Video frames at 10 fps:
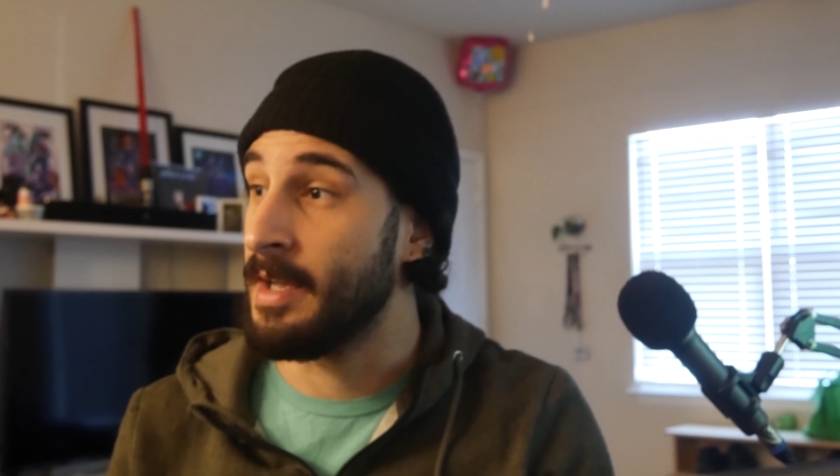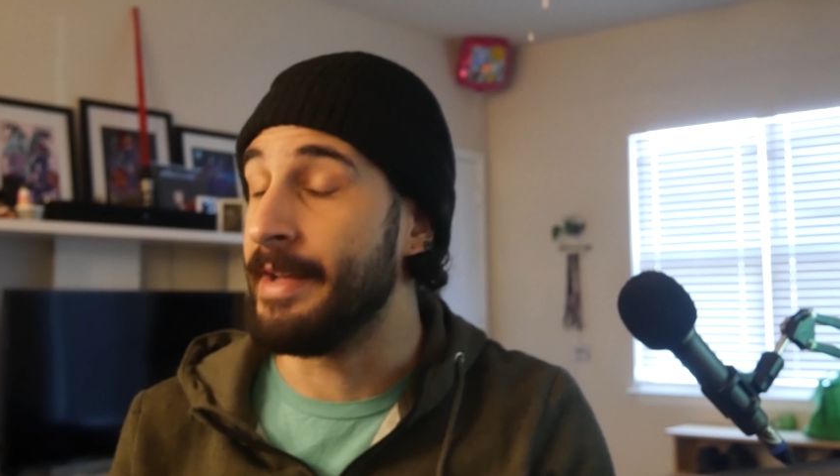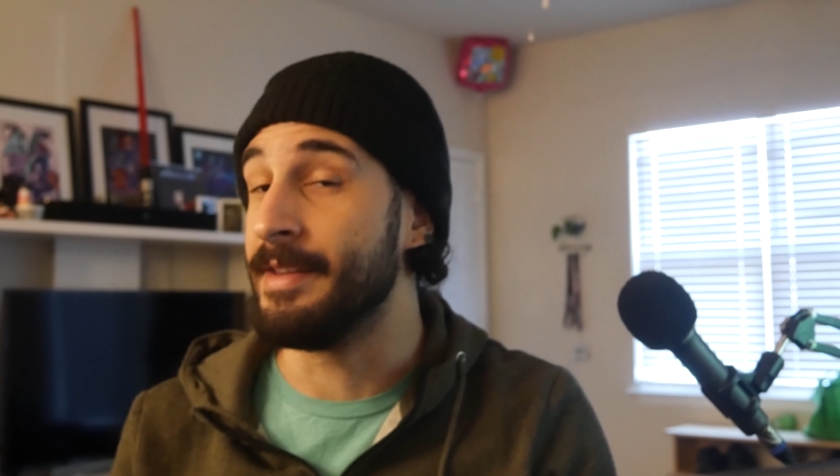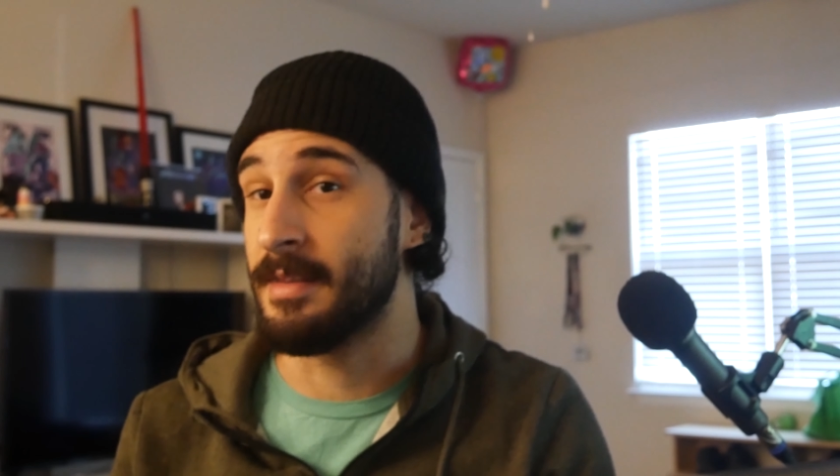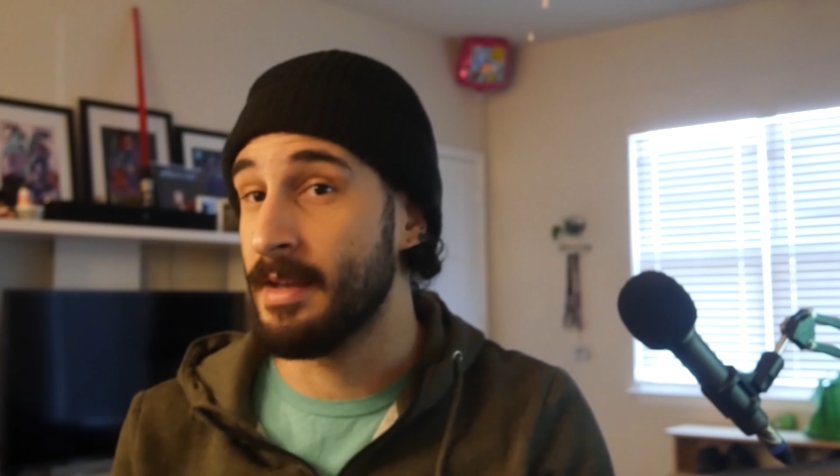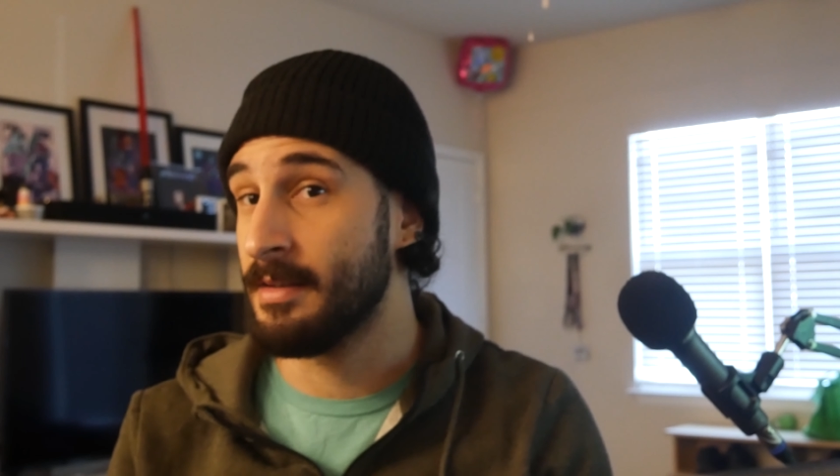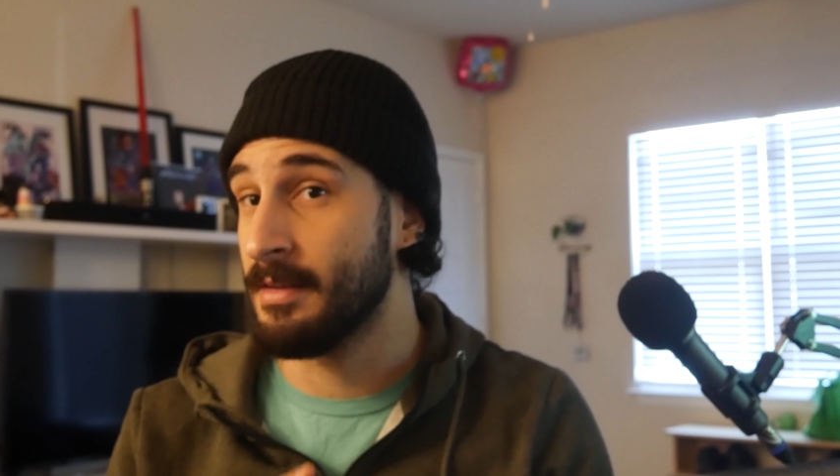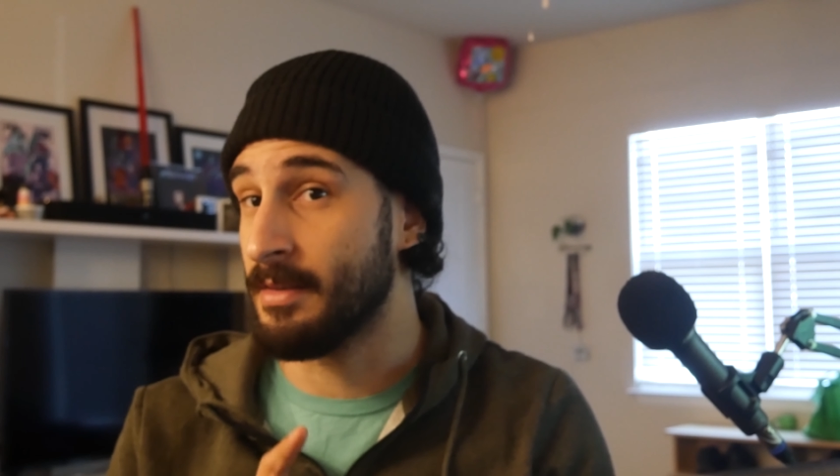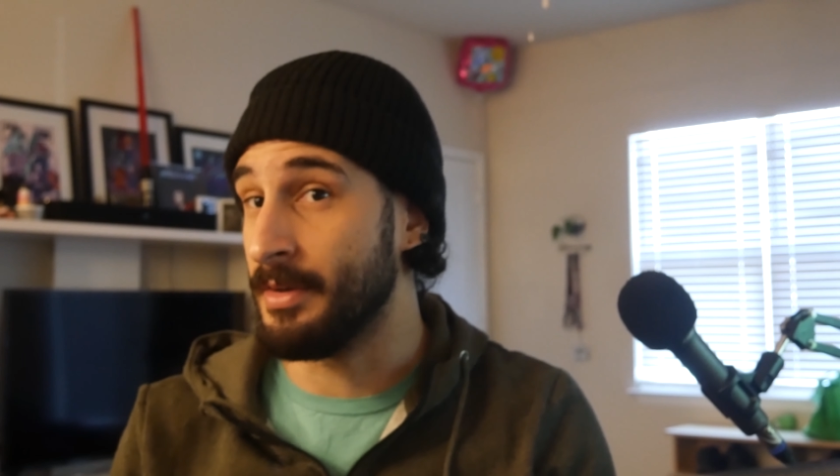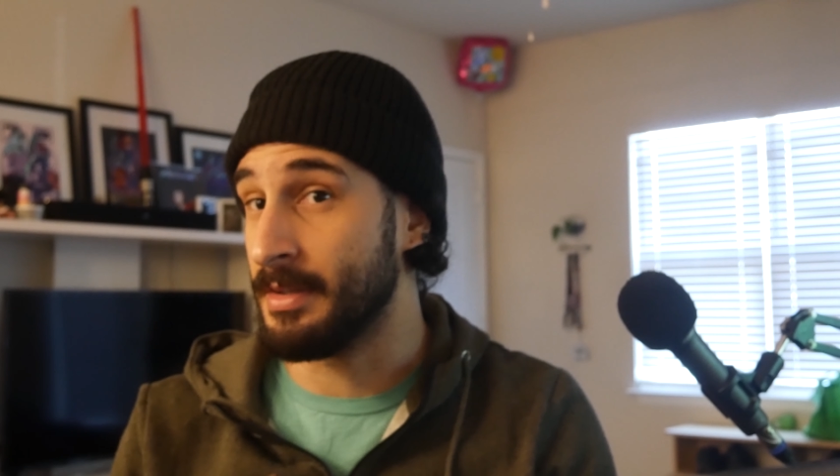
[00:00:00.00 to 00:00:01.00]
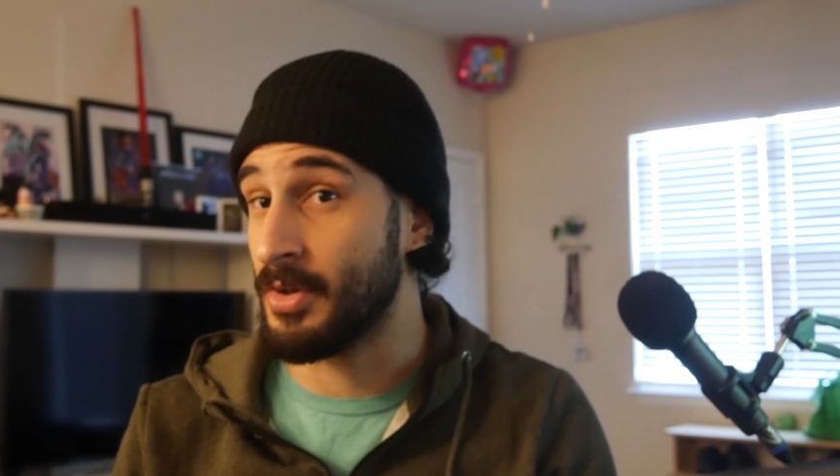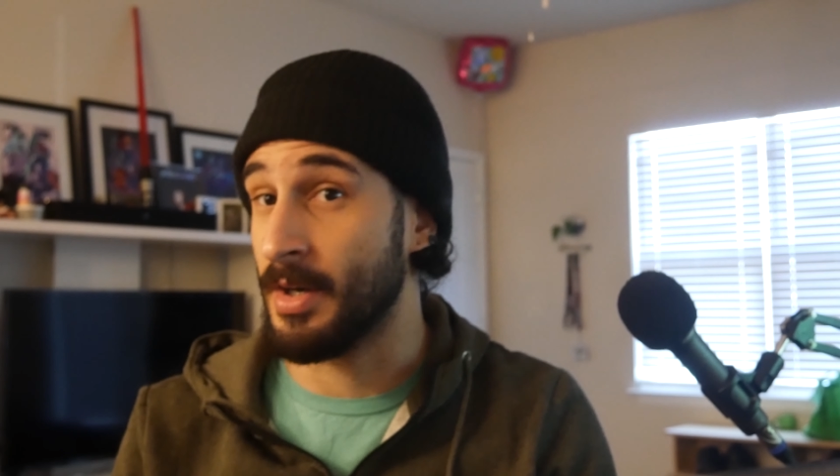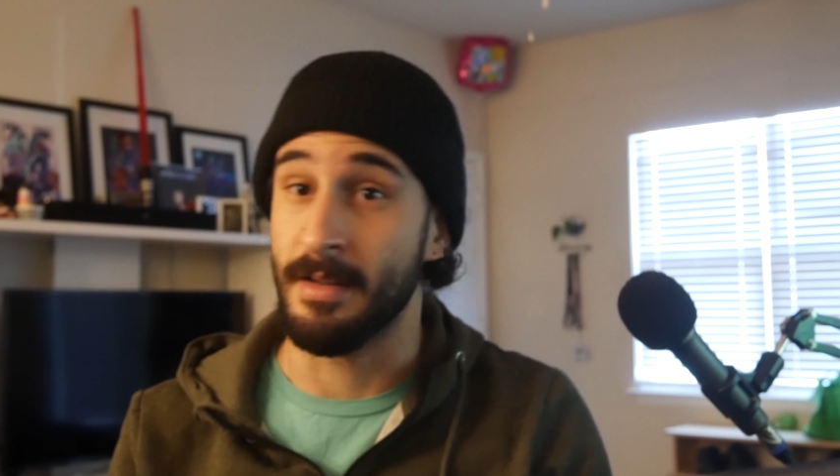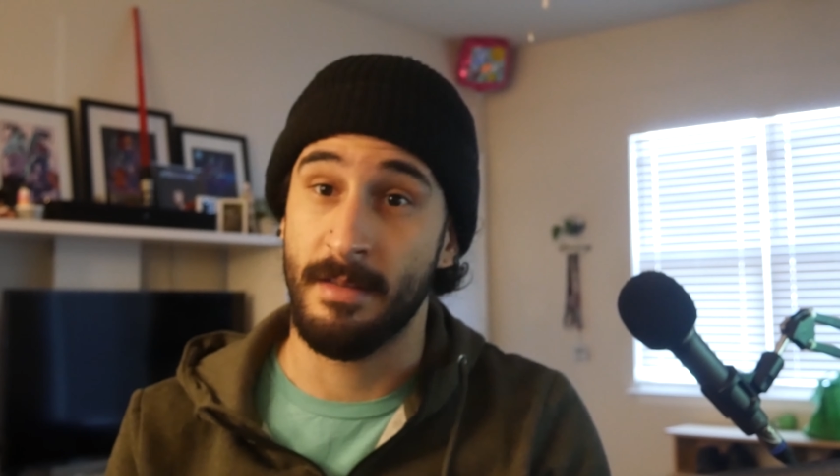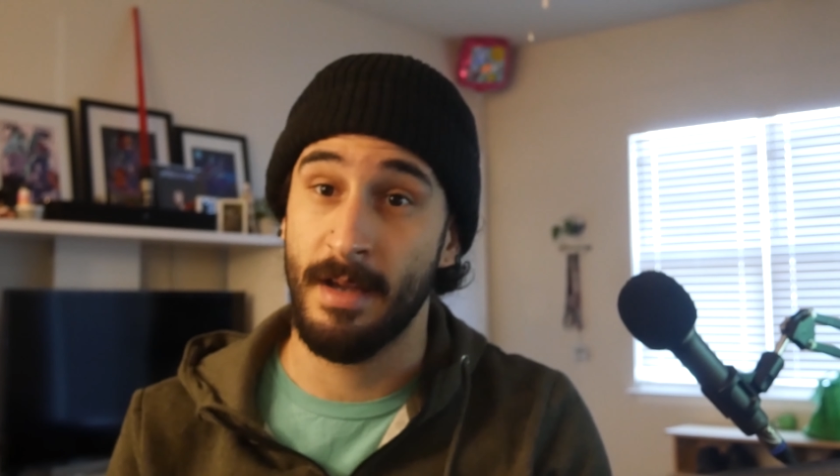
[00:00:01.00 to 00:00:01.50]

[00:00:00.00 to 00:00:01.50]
and Santa is going to try and